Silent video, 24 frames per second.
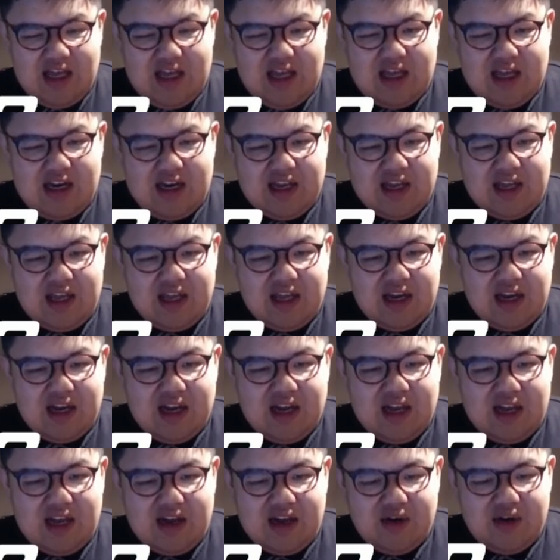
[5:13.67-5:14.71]
And again,
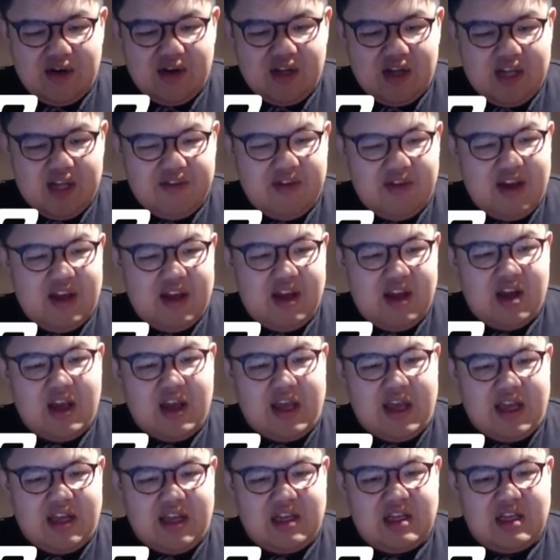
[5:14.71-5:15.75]
like, if
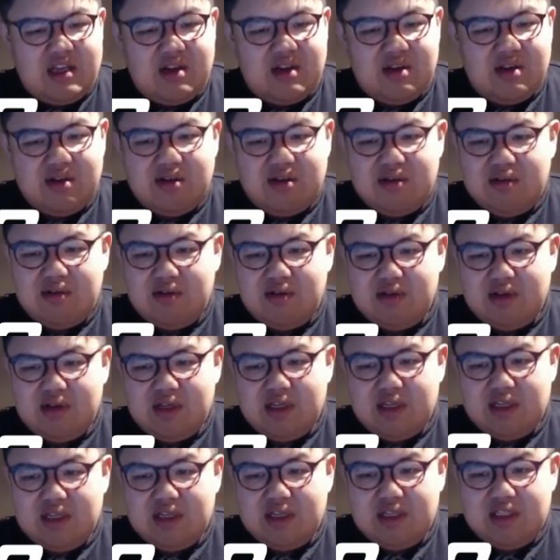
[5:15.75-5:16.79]
okay,
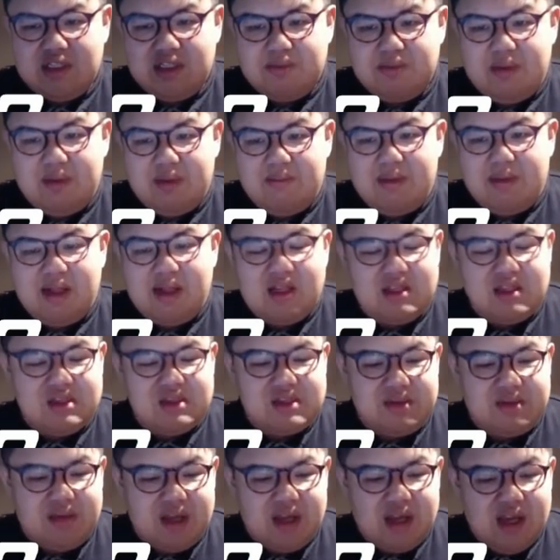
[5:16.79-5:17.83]
did you play Bellas or
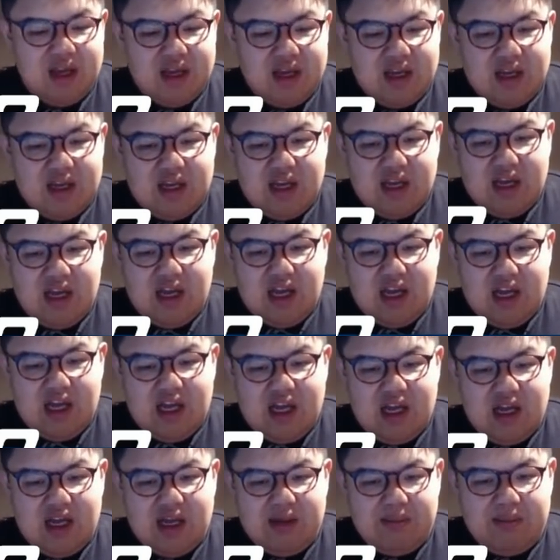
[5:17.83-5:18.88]
something?
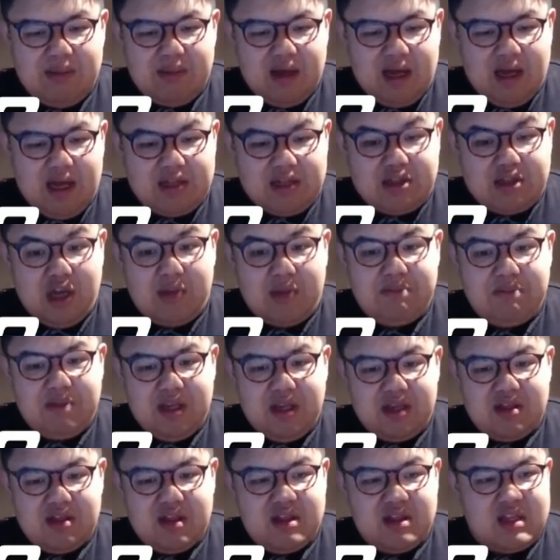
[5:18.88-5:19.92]
I top
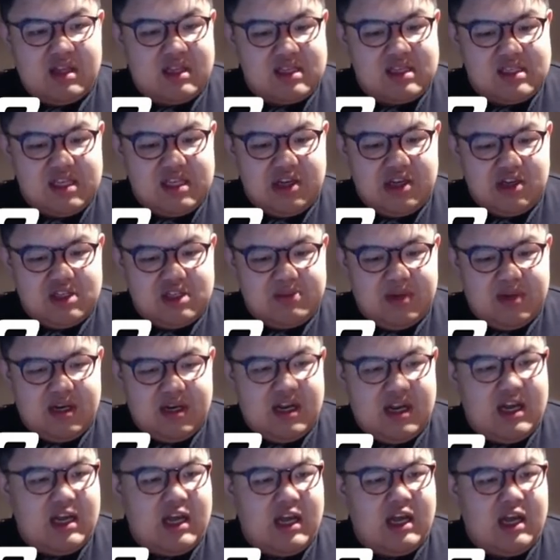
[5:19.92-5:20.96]
deck the Thunder Seahorse, but
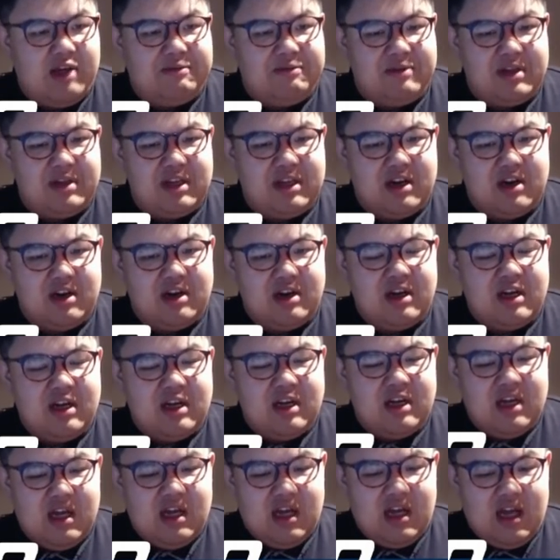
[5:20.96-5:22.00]
you know,
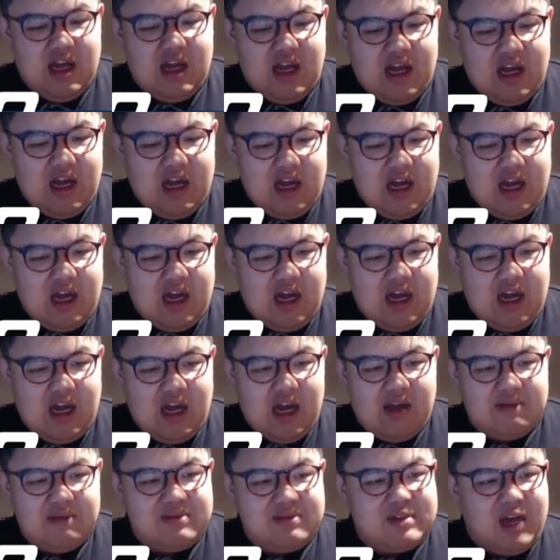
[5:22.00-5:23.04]

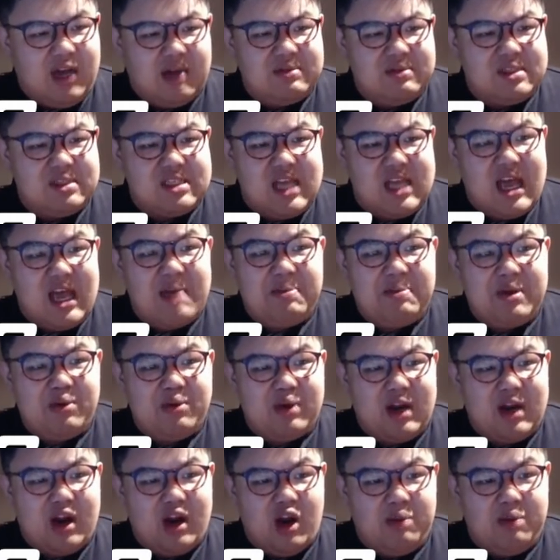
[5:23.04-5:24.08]
I'm just happy
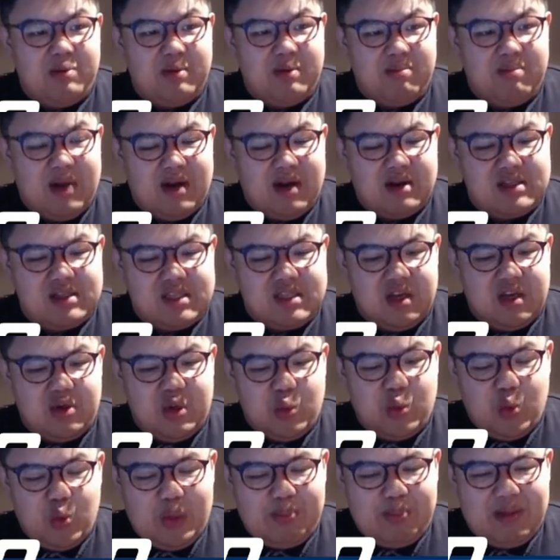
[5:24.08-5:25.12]
when I open
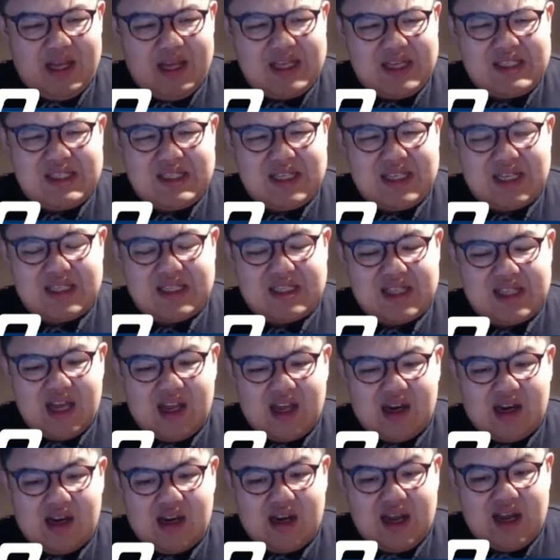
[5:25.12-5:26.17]
Microcell. We play 6
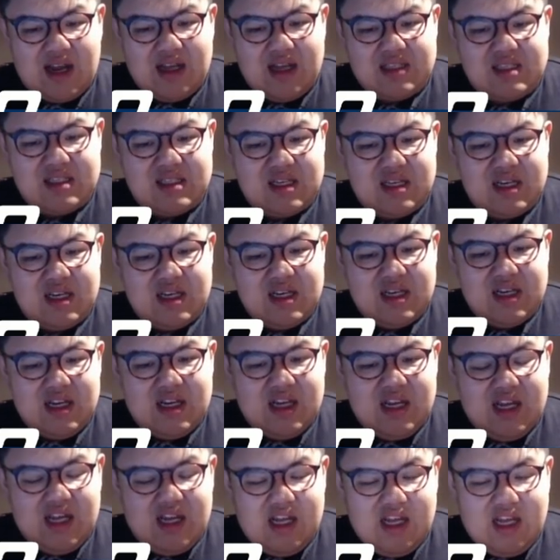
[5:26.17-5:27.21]
starter cards
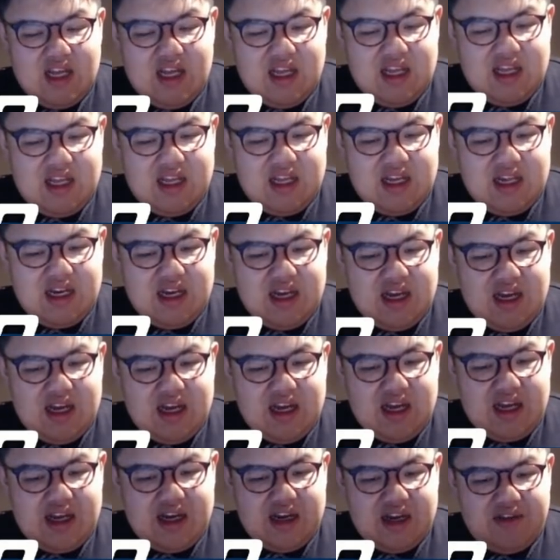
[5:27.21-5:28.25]
in
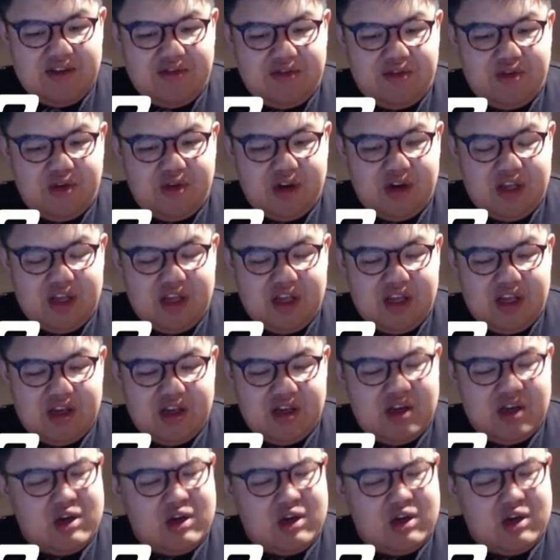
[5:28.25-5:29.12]
a 40.